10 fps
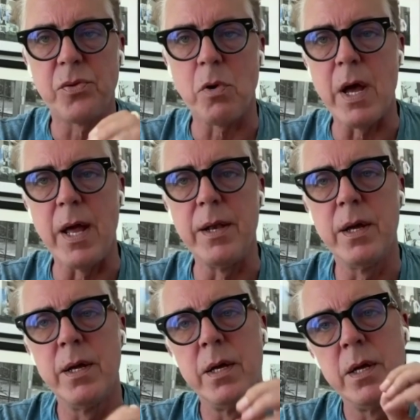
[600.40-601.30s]
thread
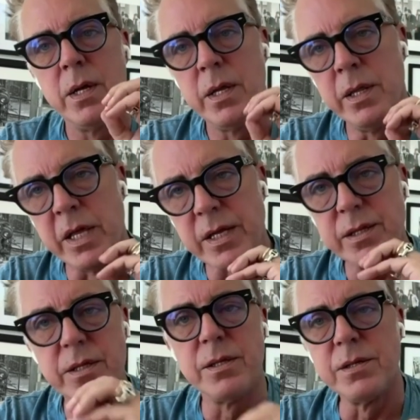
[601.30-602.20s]
that
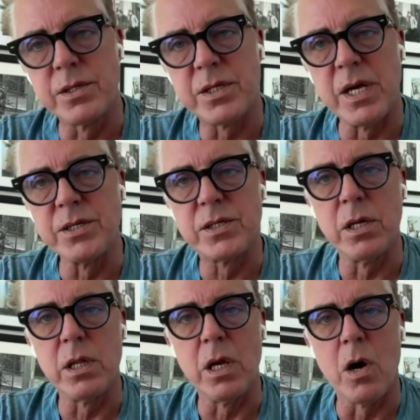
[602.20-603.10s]
says
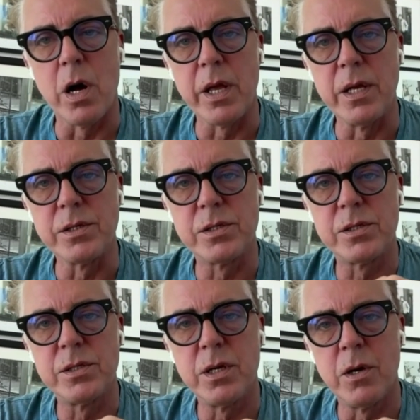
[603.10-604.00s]
to the
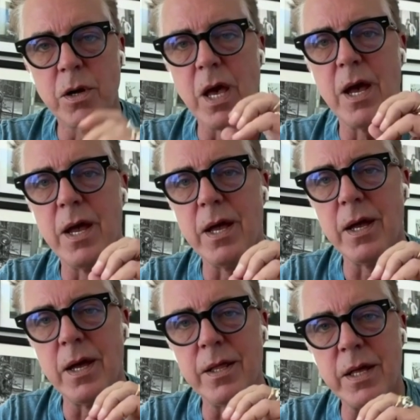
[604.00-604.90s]
audience,
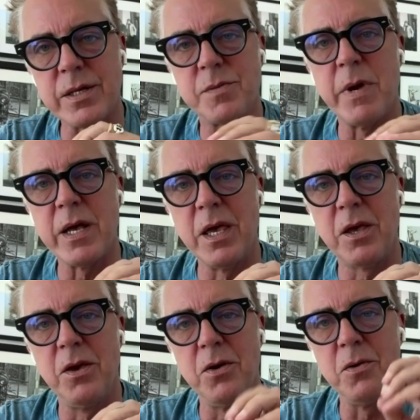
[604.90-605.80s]
okay, and that's Maggie
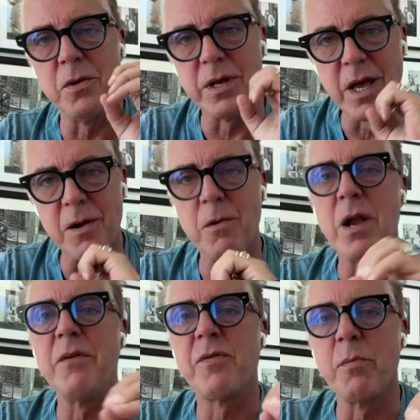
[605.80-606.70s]
Q, and get
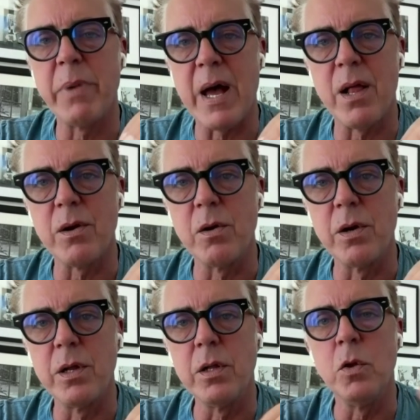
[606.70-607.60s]
ready for
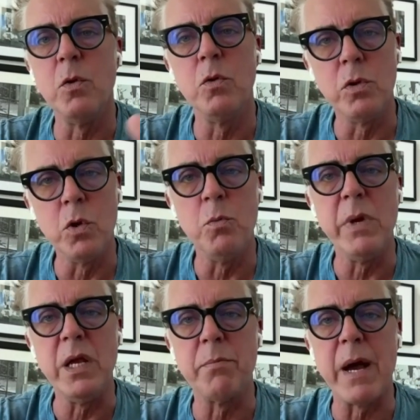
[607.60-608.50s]
Ballard. You
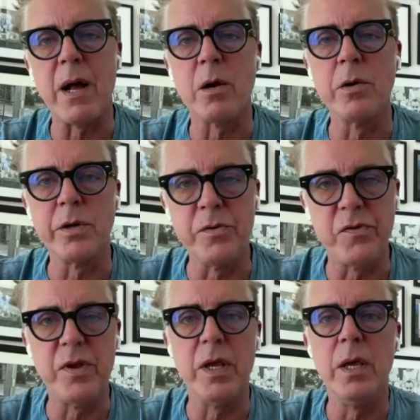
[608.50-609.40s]
meet Ballard, you
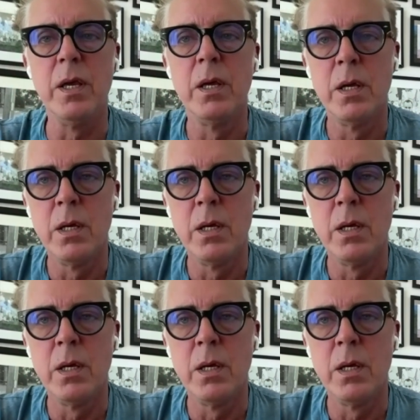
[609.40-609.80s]
see